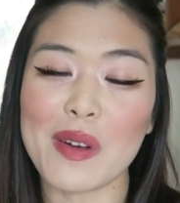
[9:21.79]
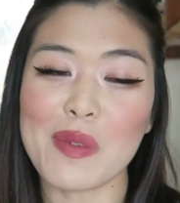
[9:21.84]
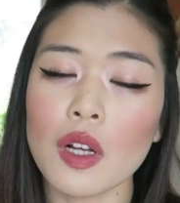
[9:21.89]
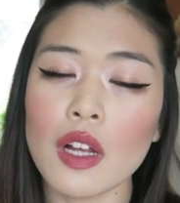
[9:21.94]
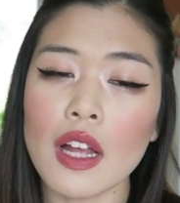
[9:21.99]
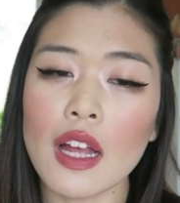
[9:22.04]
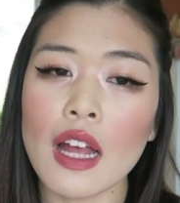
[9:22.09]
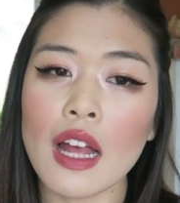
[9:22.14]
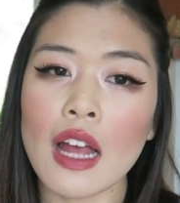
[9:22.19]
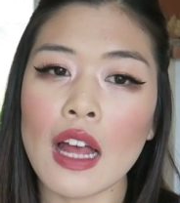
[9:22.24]
So
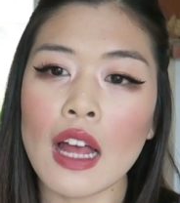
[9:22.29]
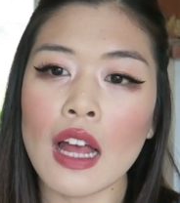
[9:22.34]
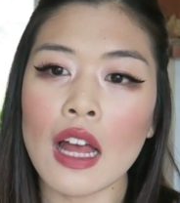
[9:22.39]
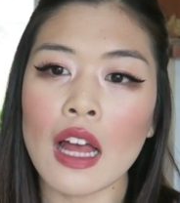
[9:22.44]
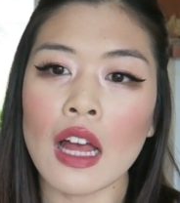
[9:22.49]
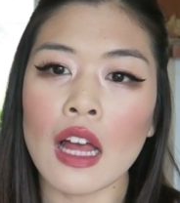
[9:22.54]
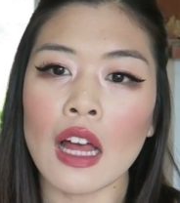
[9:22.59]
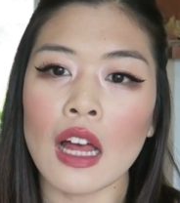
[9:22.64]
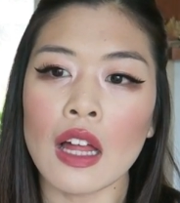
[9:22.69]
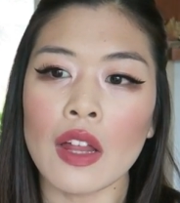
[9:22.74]

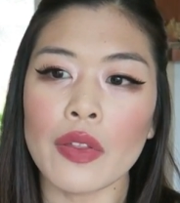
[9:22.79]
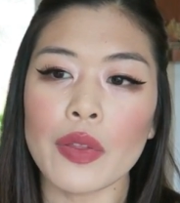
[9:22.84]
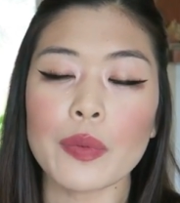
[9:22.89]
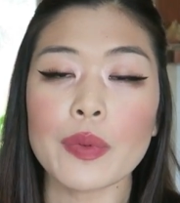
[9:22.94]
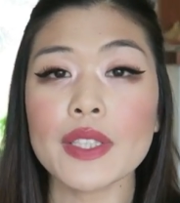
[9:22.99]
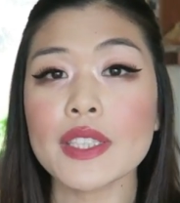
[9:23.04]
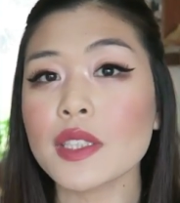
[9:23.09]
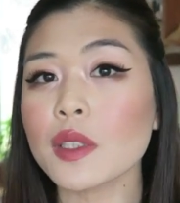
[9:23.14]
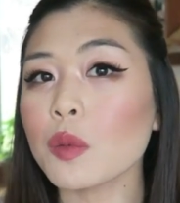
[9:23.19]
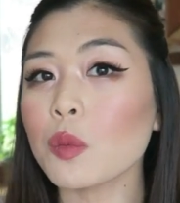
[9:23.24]
the
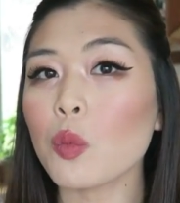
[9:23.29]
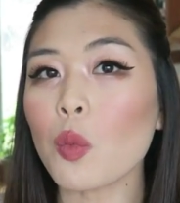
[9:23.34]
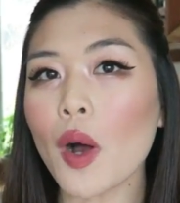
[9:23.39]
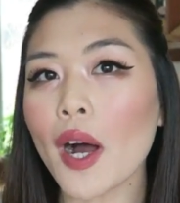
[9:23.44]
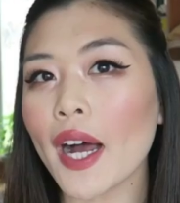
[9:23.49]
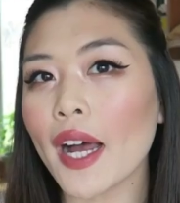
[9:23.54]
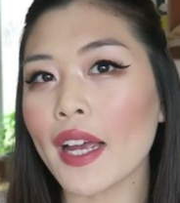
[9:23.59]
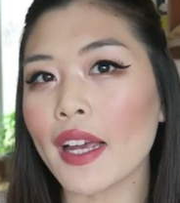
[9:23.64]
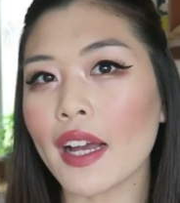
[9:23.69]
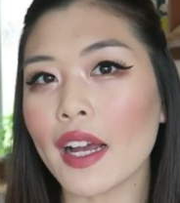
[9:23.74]
reason
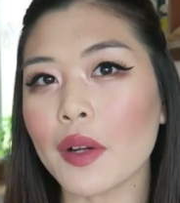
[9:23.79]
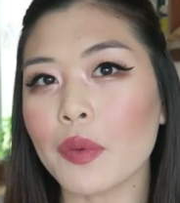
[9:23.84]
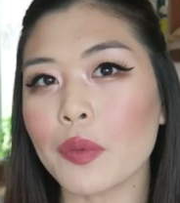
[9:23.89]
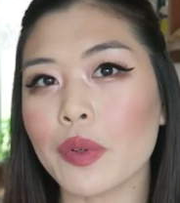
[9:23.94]
why I